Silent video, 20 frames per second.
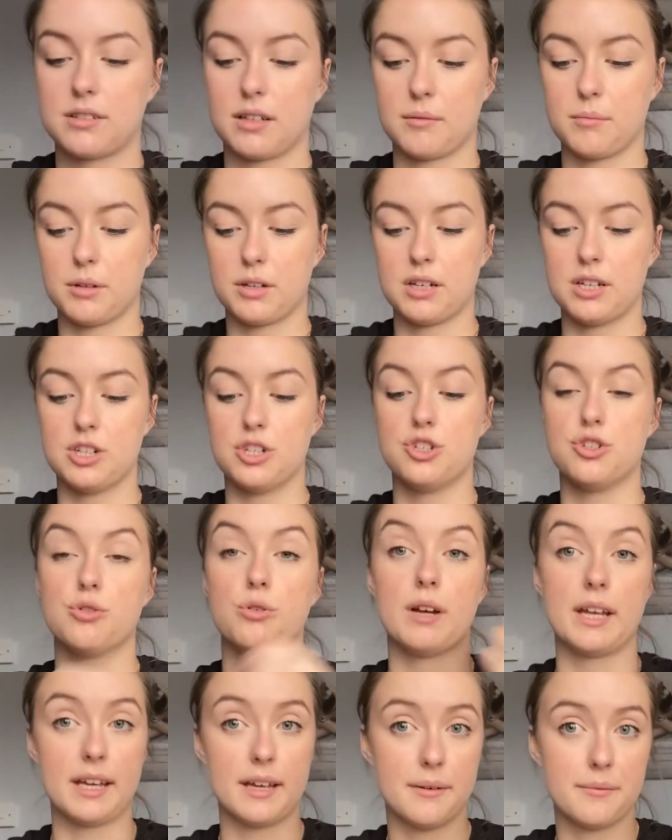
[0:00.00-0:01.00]
I'm going to enjoy
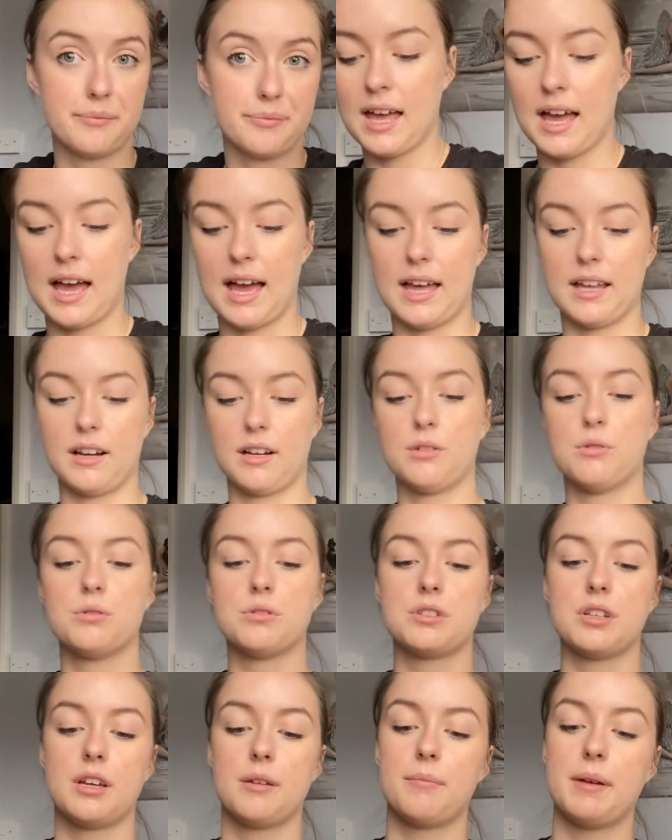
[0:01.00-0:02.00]
it. And I
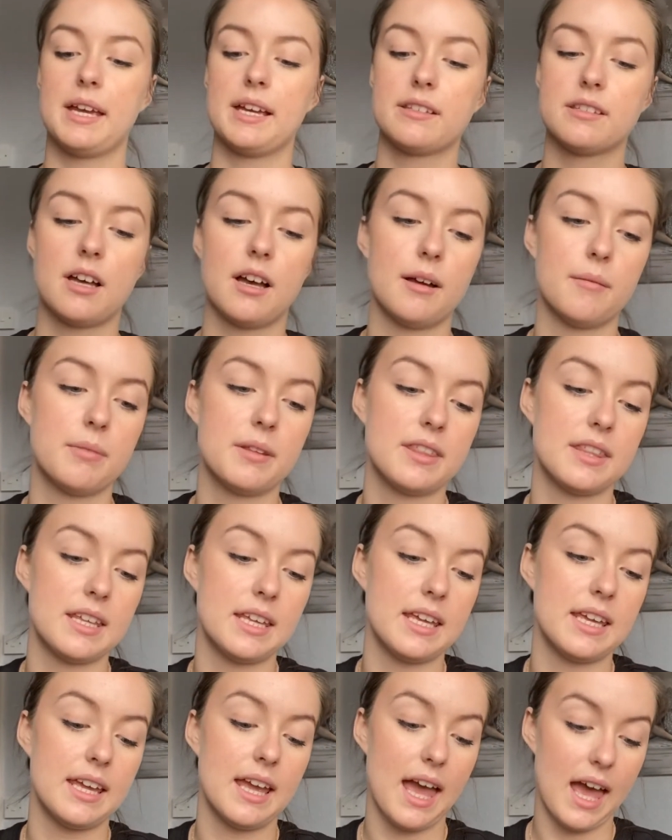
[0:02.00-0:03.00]
also picked up the
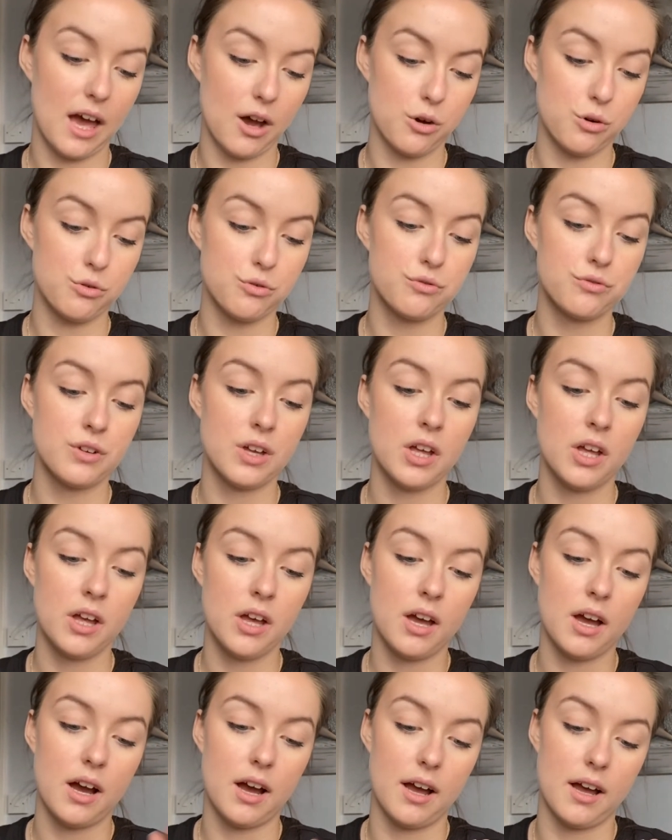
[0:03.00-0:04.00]
e.l.f.
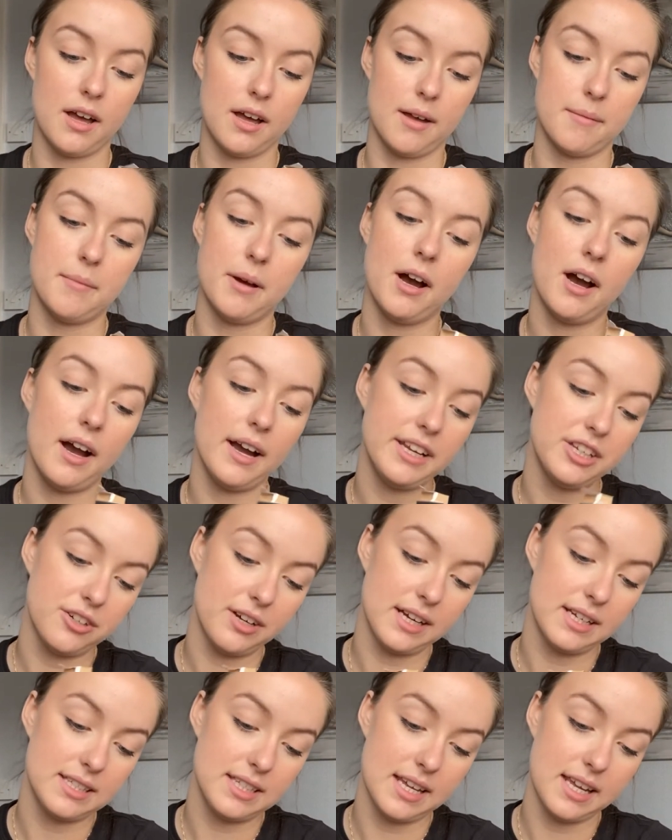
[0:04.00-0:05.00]

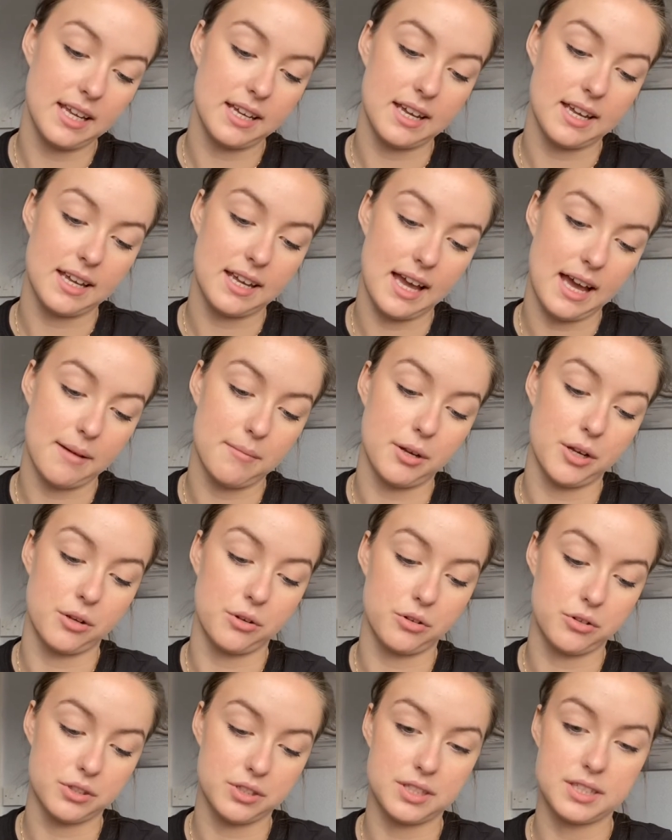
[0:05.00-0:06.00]
Hydrating Camo
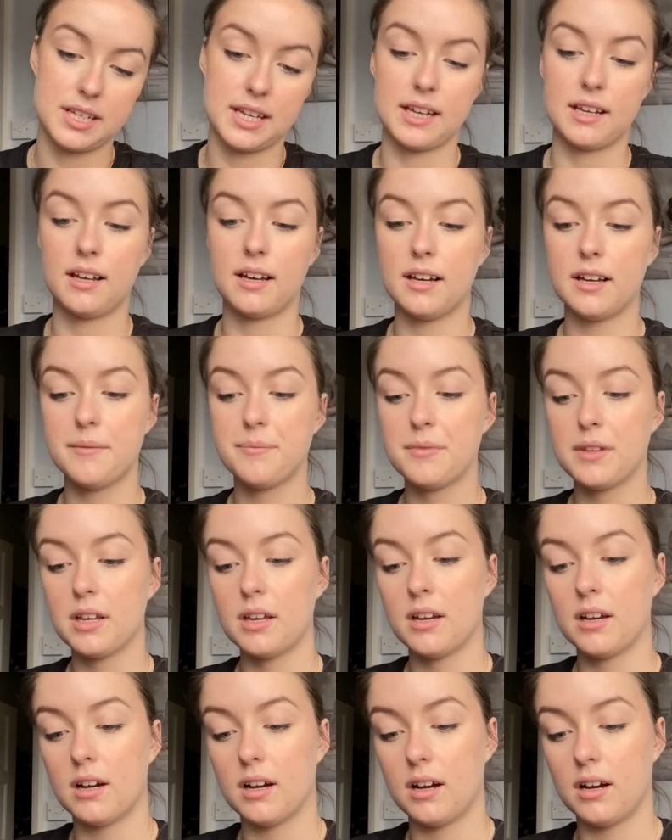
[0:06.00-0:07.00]
Concealer.
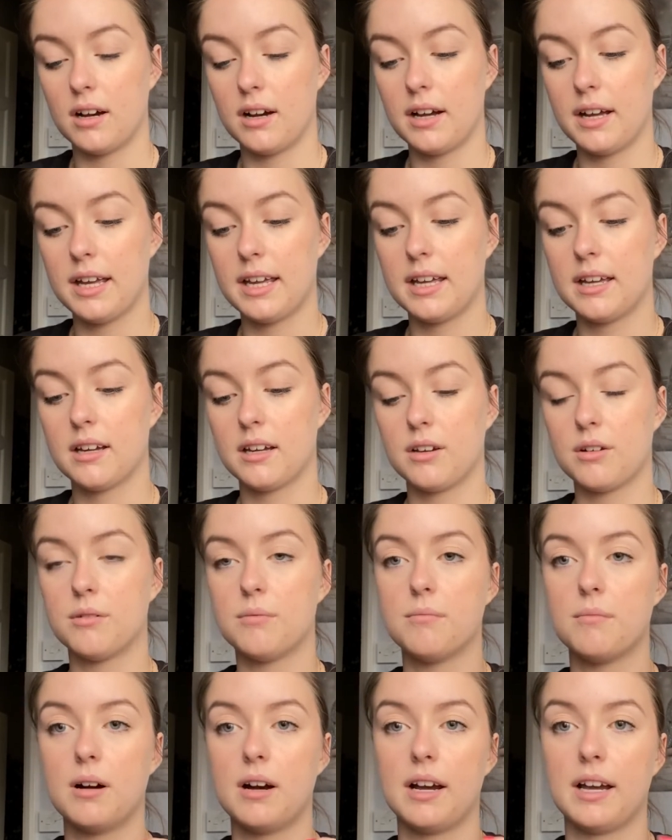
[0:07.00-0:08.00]
I got
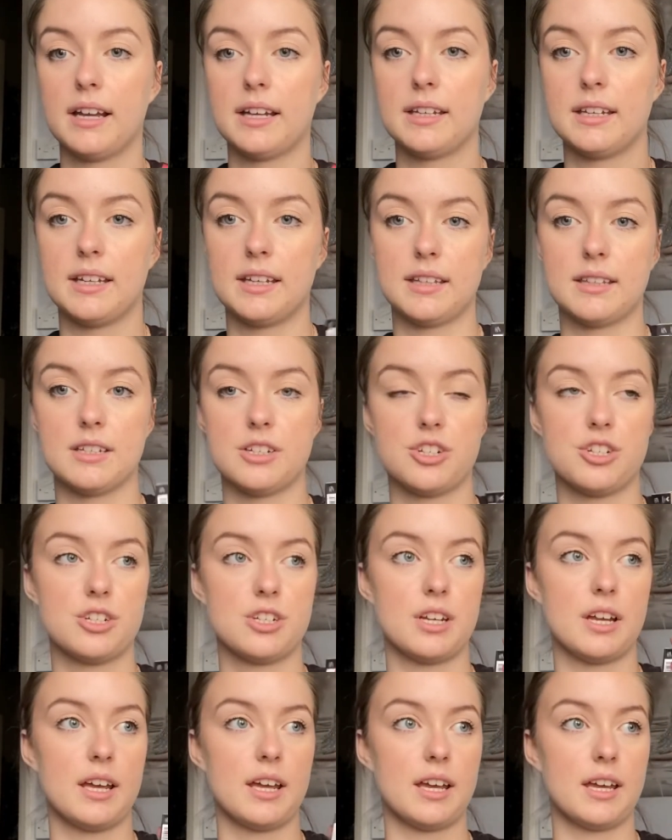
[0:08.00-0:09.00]
mine in the
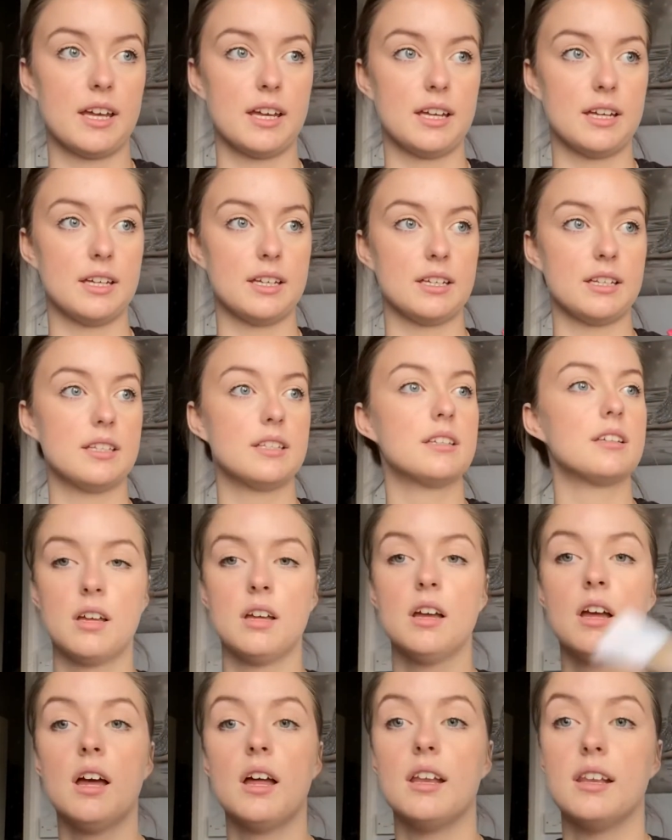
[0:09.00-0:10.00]
shade
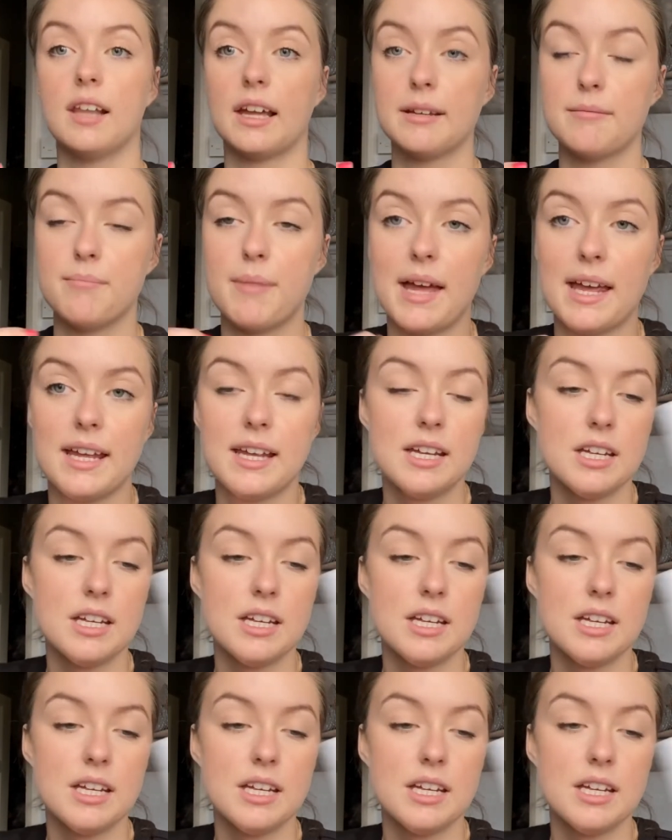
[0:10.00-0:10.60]
Light Beige.